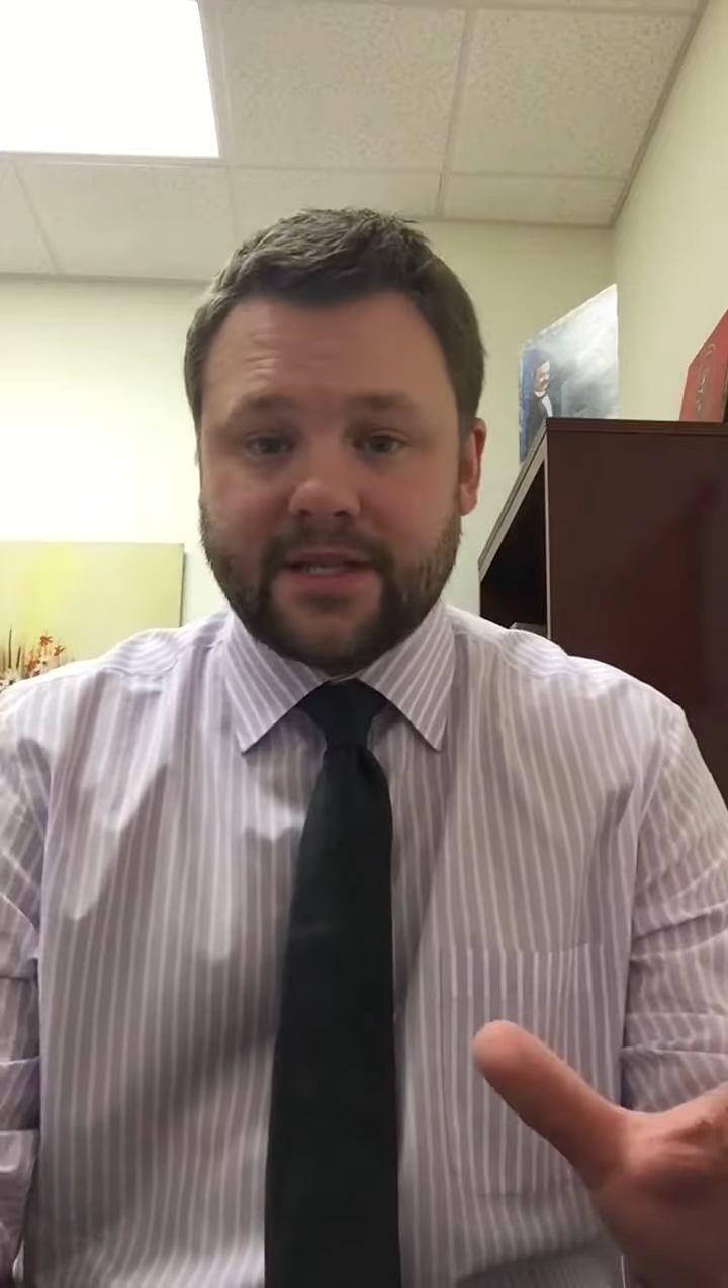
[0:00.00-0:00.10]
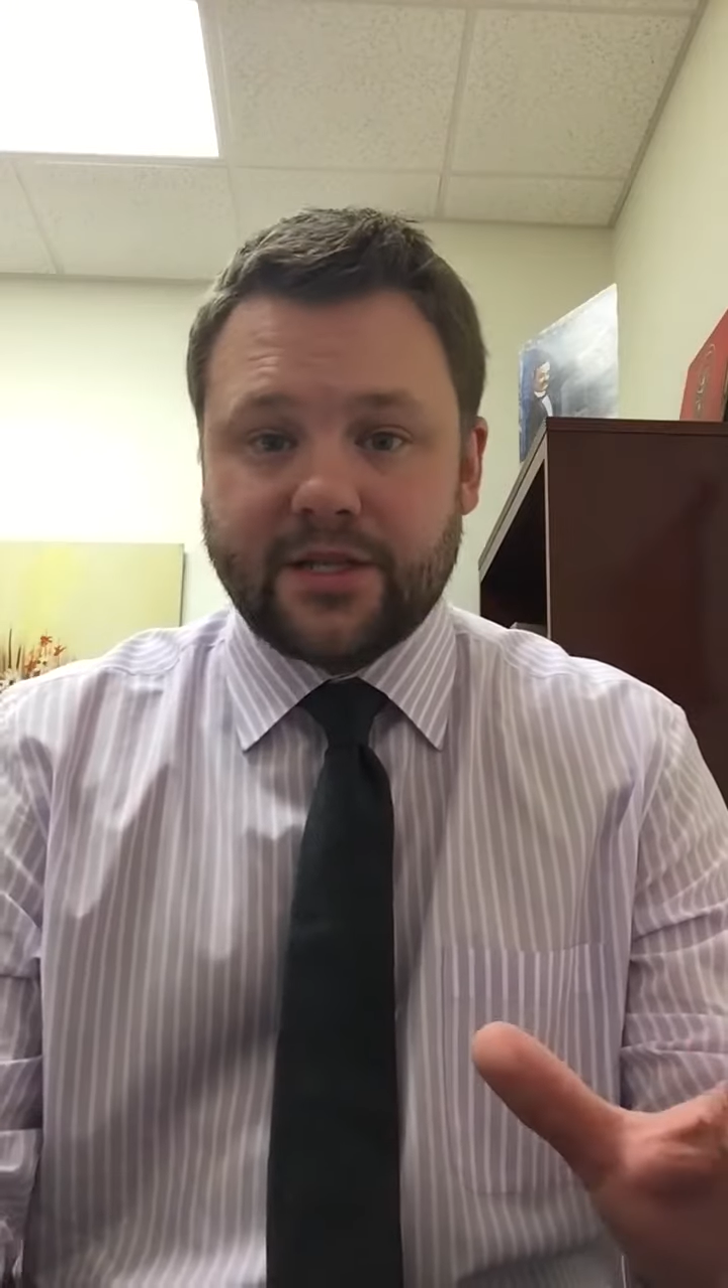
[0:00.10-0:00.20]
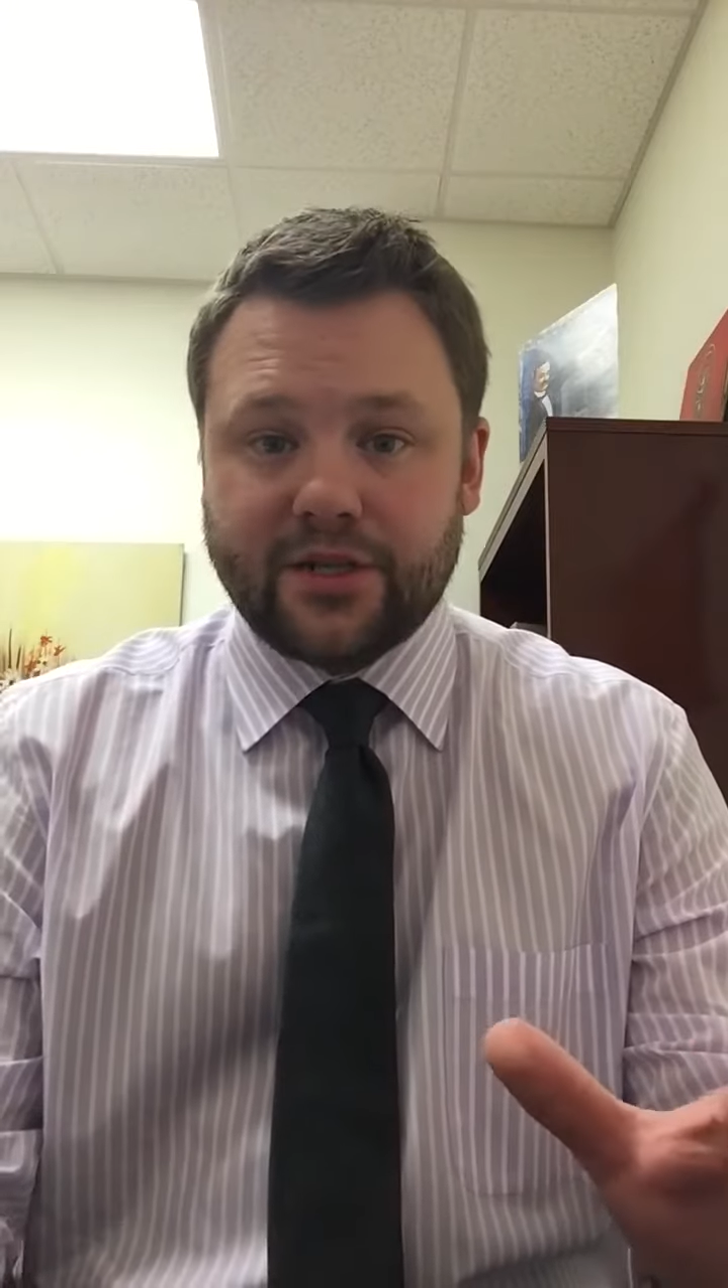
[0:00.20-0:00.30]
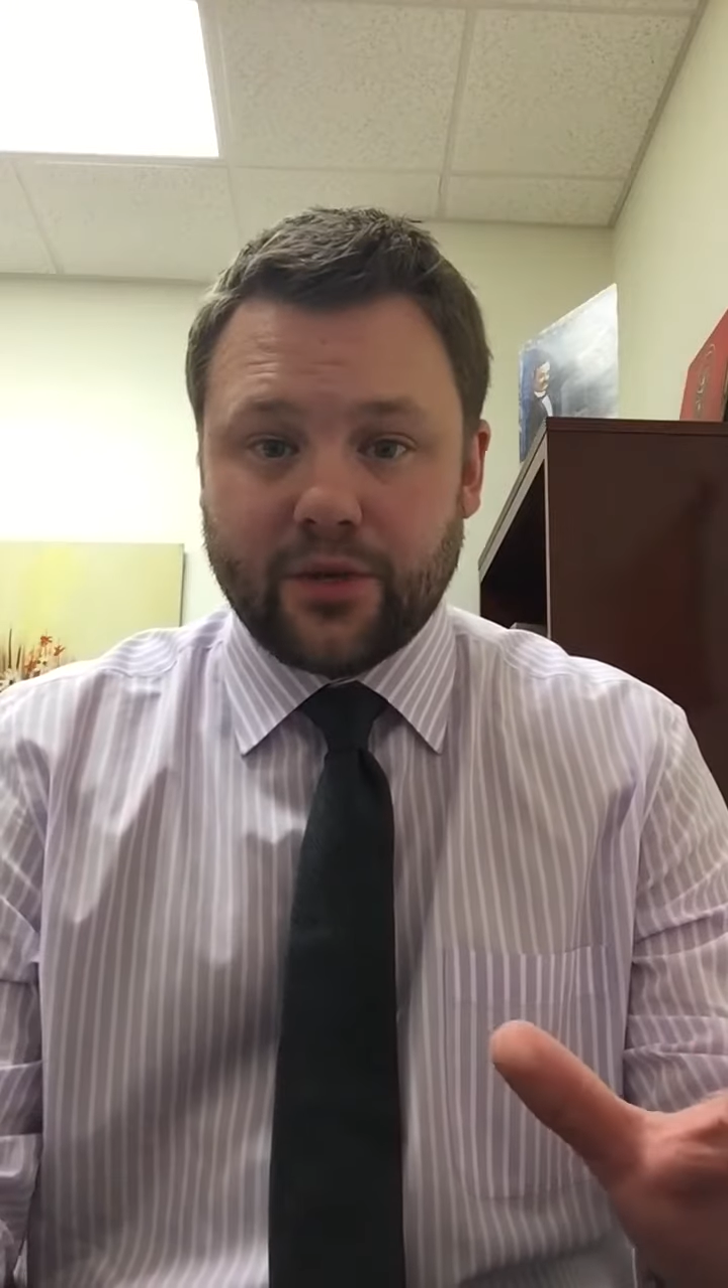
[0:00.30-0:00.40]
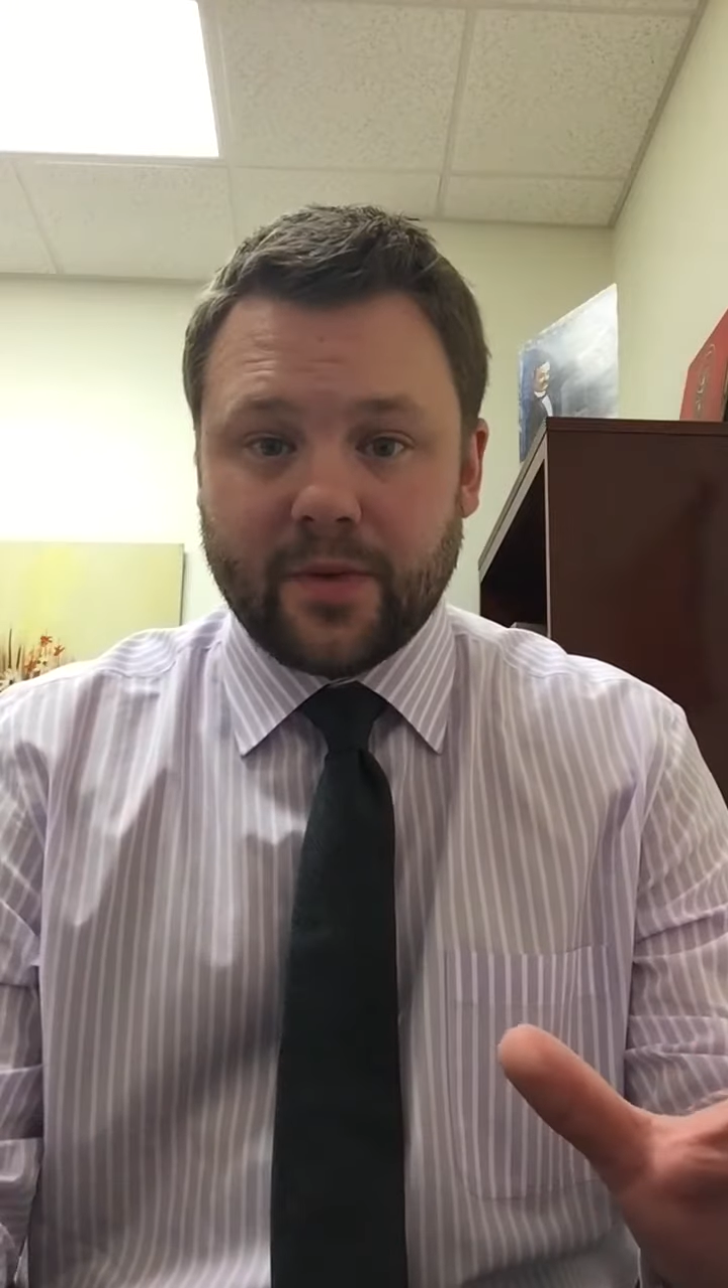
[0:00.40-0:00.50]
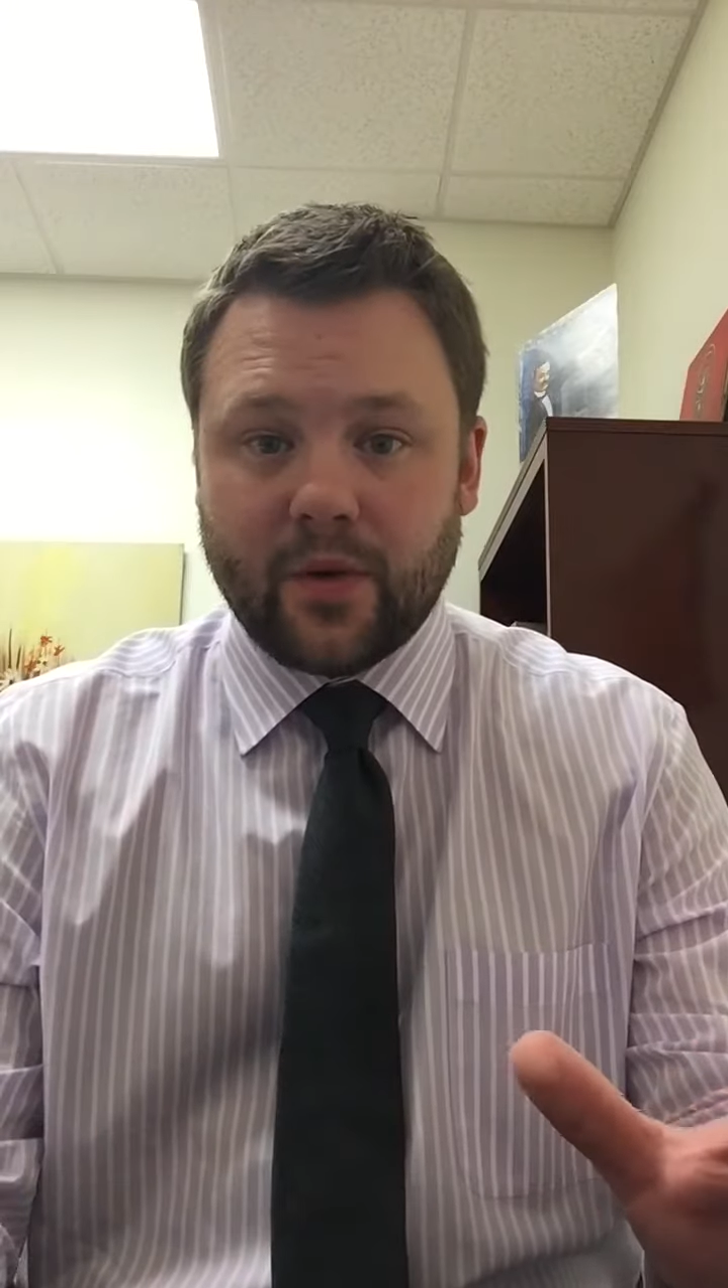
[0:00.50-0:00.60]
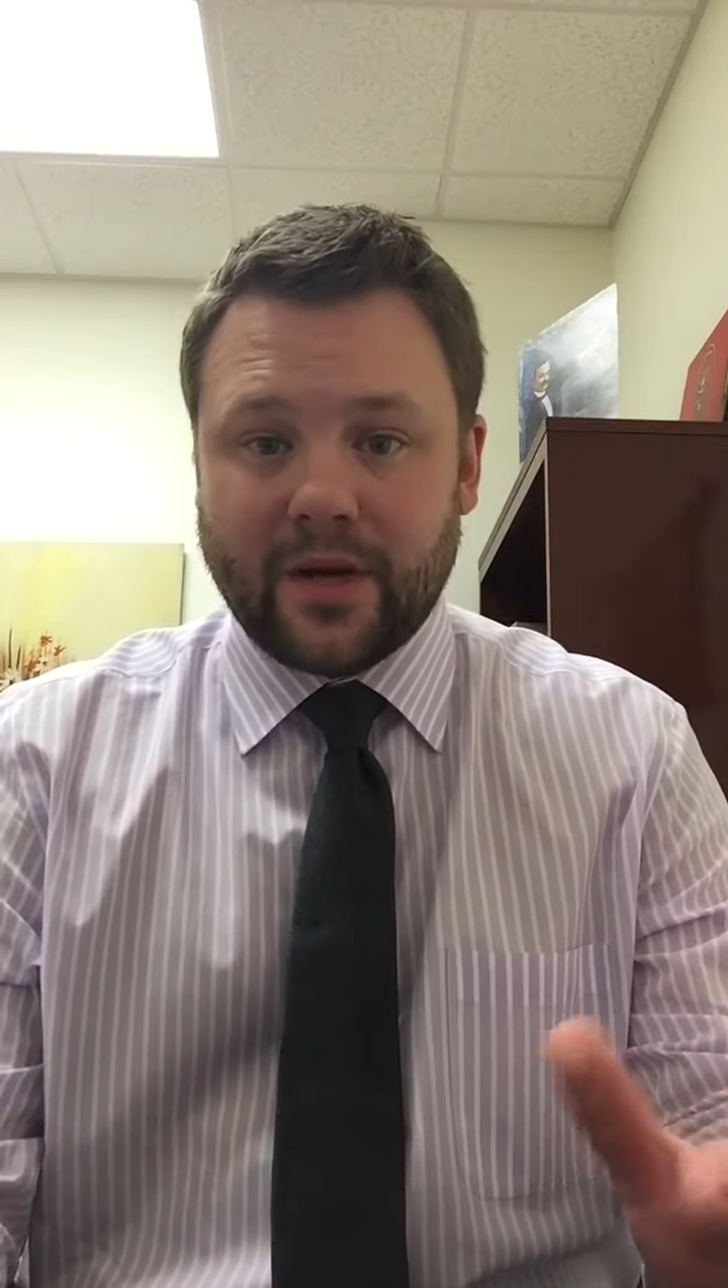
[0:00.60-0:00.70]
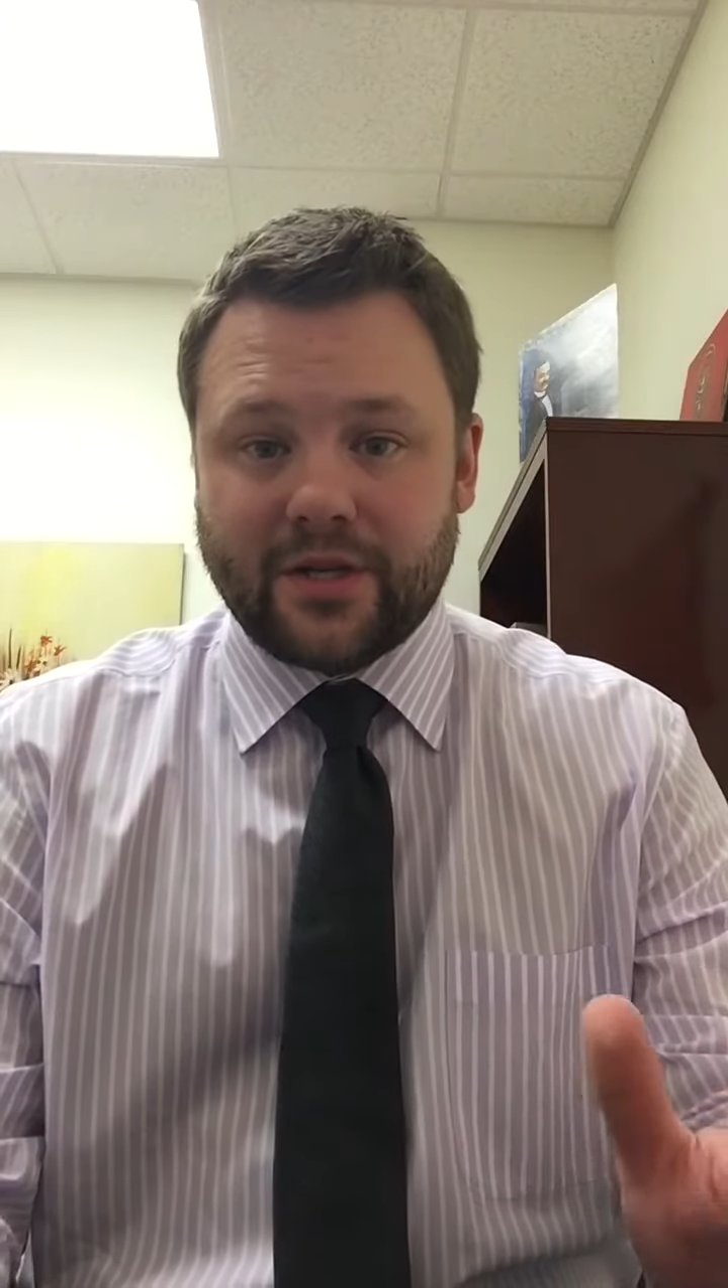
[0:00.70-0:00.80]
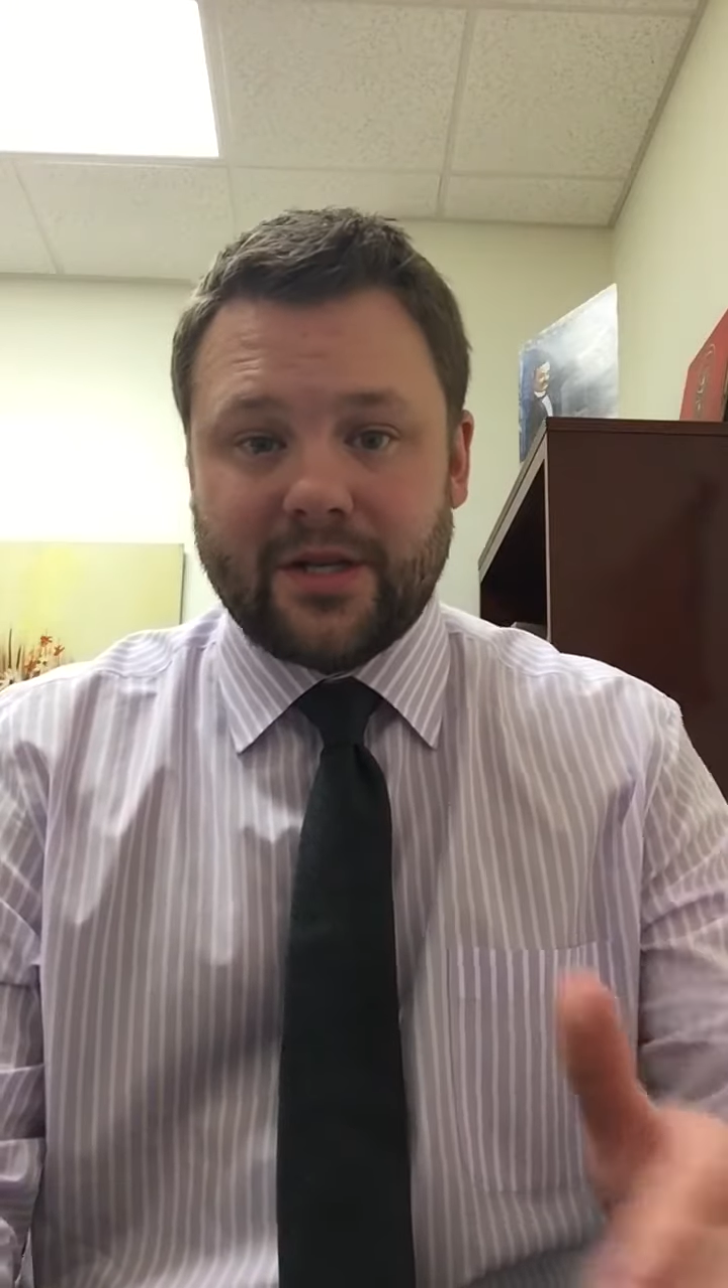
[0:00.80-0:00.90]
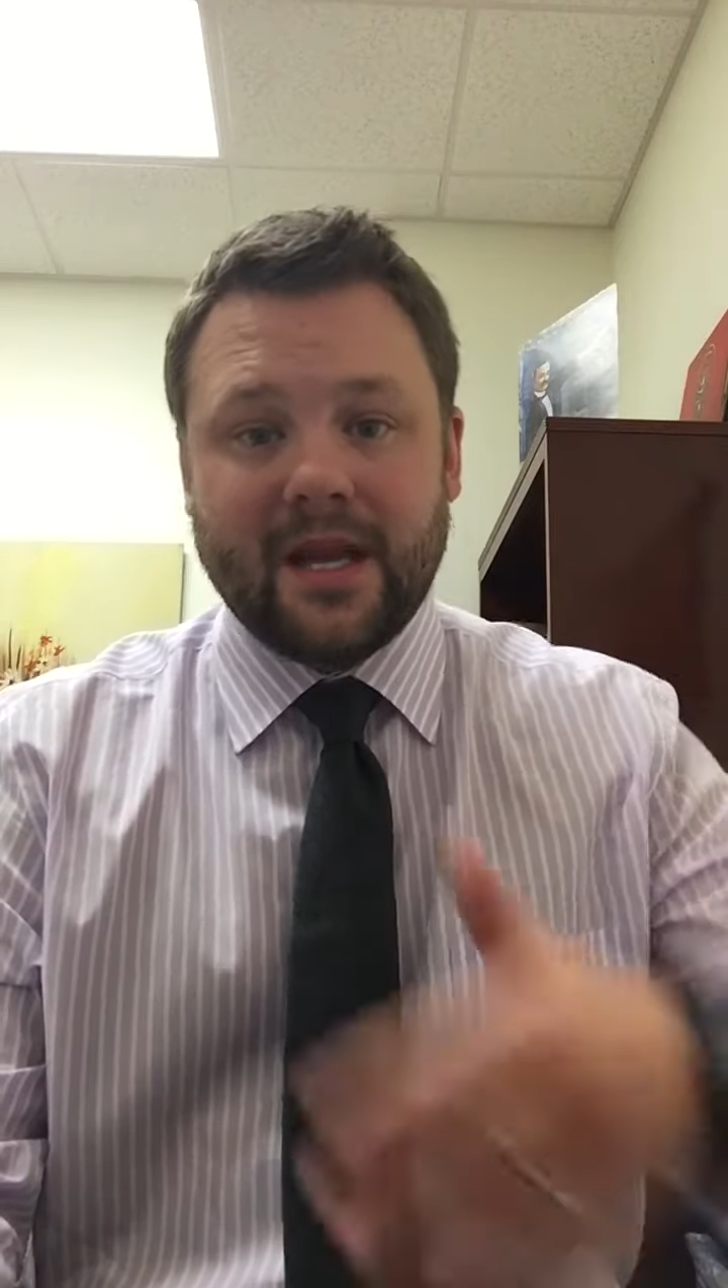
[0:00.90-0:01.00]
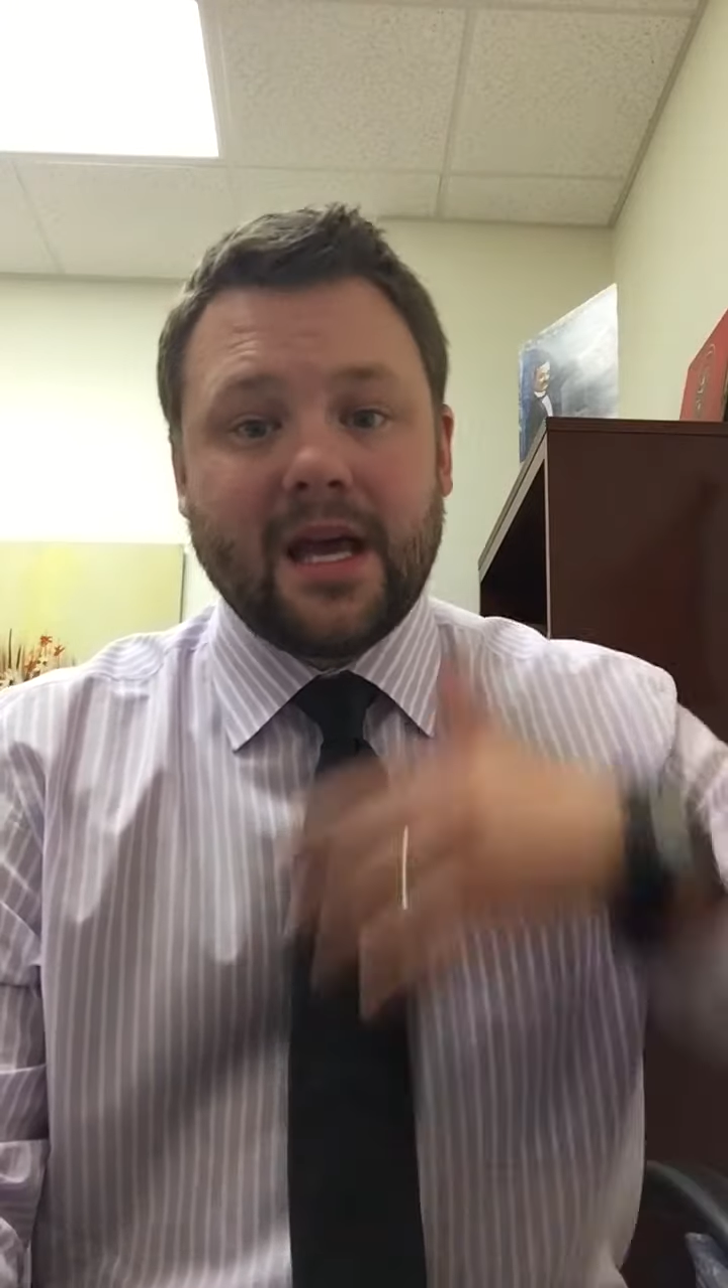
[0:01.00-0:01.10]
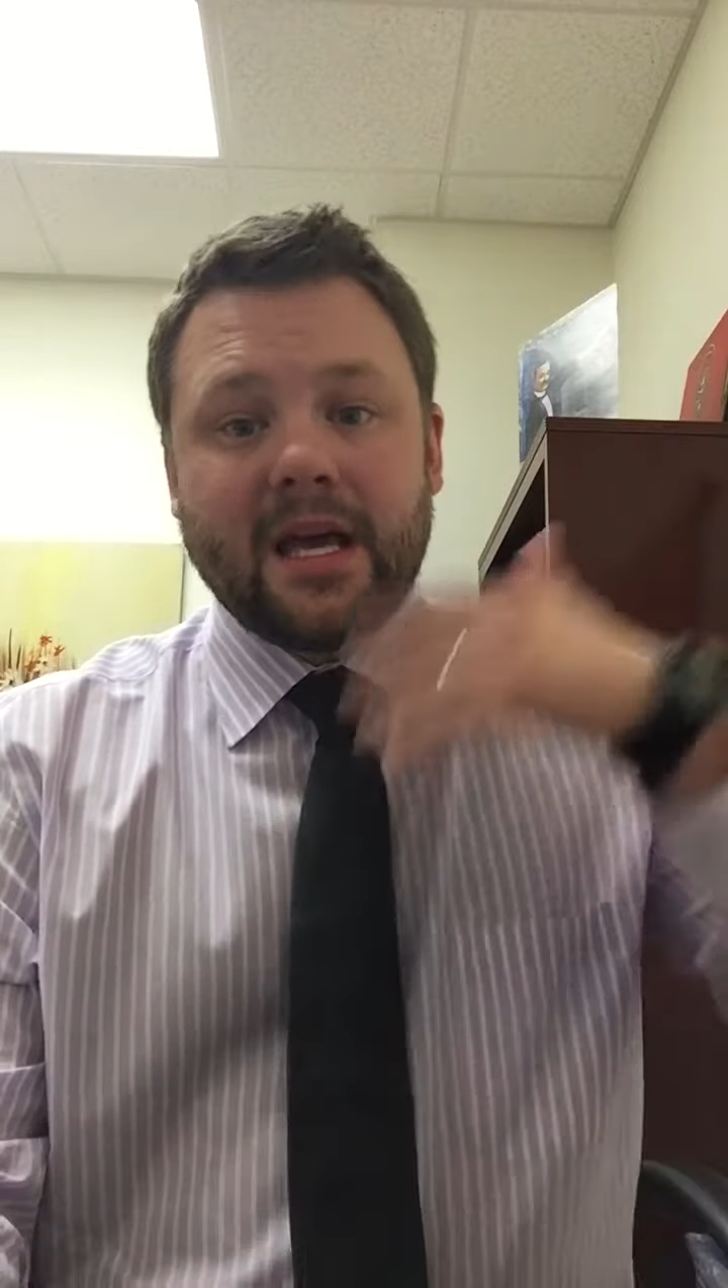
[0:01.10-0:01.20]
a stupid question.